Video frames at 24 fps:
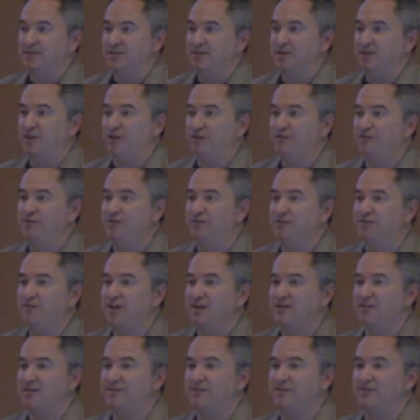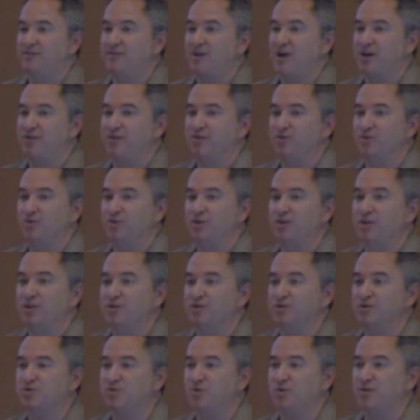If you've gone through a
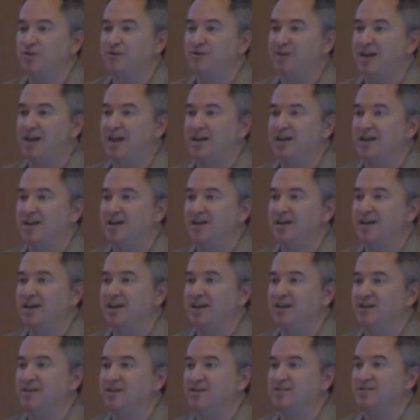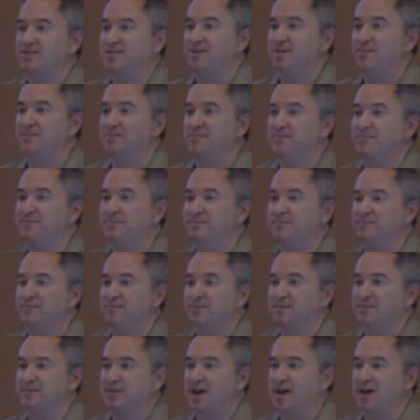year's worth of data and some
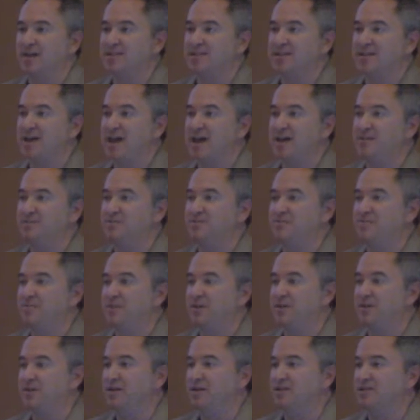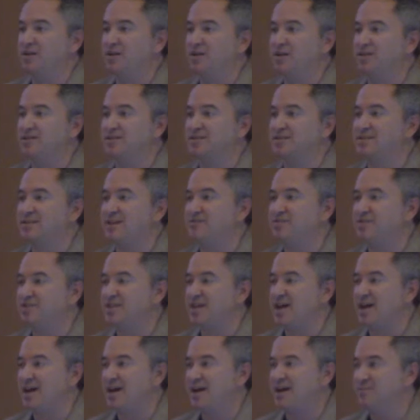content items have been clicked on
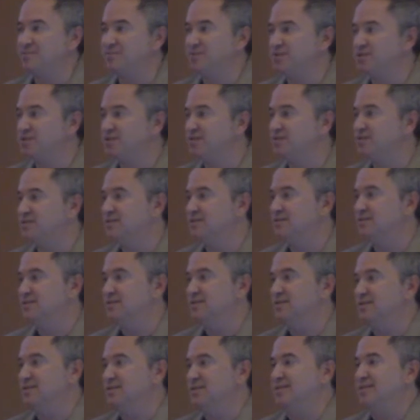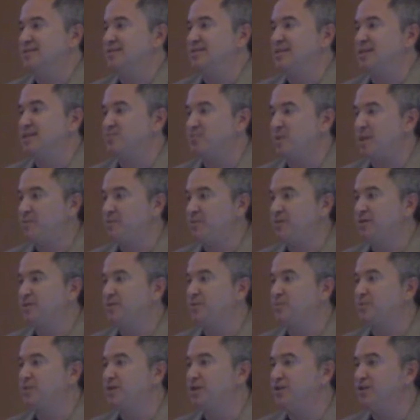7 times, that's probably
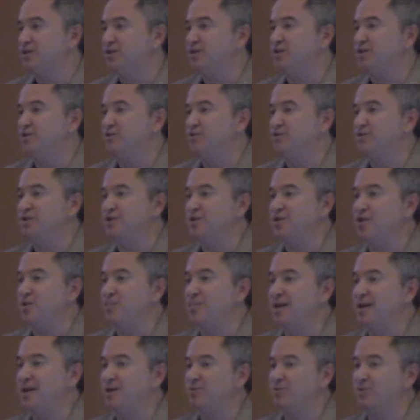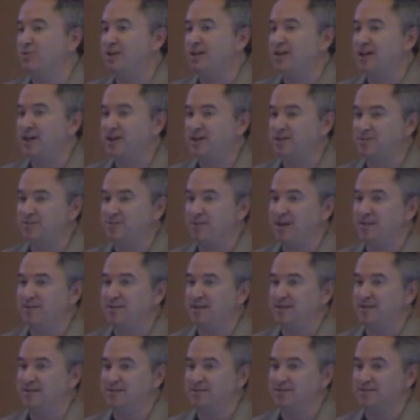a pretty good clue that nobody really cares about
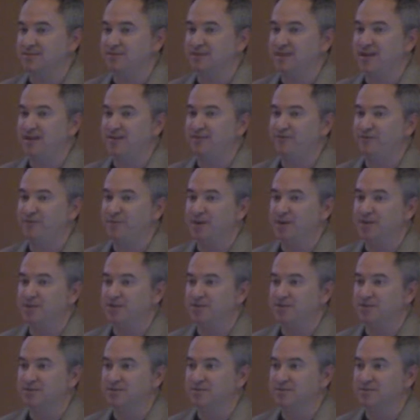that information.